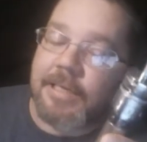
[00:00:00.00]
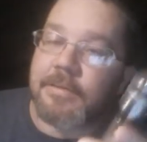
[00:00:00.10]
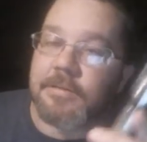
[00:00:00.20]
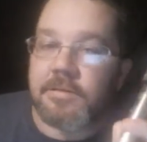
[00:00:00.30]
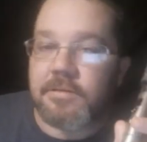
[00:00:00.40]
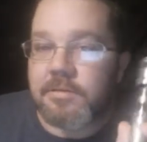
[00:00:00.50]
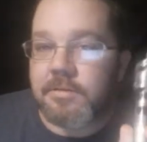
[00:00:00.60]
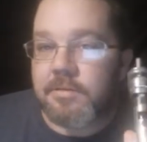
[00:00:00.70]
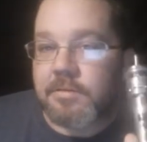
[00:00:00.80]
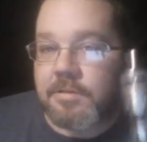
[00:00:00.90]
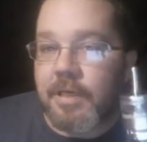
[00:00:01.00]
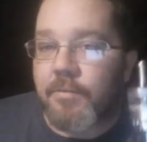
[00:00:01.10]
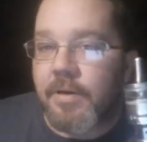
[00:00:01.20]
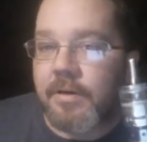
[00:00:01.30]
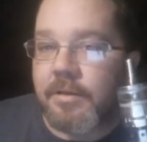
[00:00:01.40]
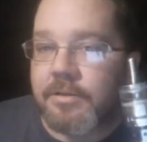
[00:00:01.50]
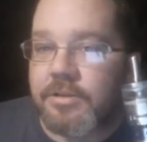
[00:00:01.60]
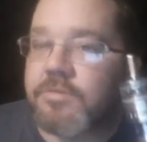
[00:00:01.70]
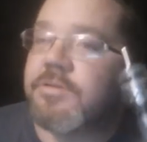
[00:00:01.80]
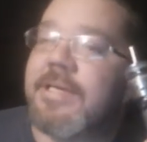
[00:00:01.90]
see what the
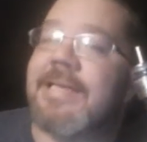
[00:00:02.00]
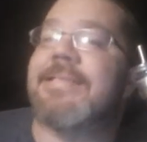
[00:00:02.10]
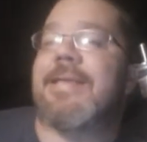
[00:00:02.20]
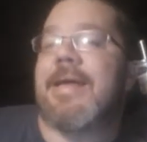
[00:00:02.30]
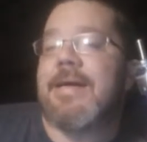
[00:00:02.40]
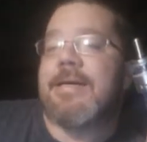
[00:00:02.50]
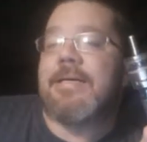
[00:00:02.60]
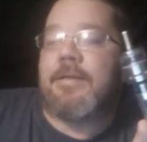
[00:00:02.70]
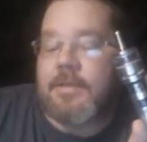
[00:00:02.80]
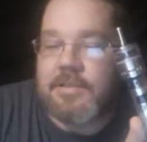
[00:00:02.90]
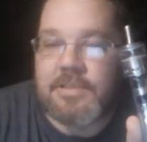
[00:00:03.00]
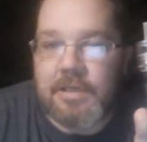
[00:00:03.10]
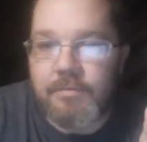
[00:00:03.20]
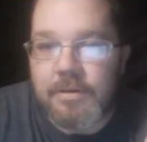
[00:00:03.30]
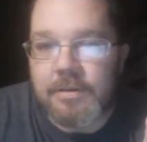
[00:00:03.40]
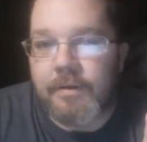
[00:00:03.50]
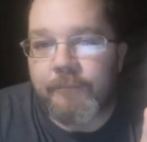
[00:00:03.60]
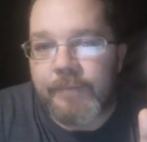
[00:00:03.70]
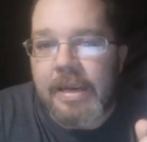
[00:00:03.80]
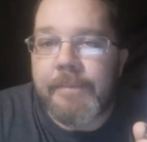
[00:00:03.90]
juice tastes like. Let's see what the
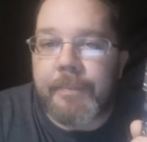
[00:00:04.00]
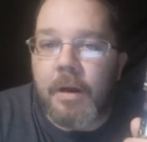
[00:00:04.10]
vape.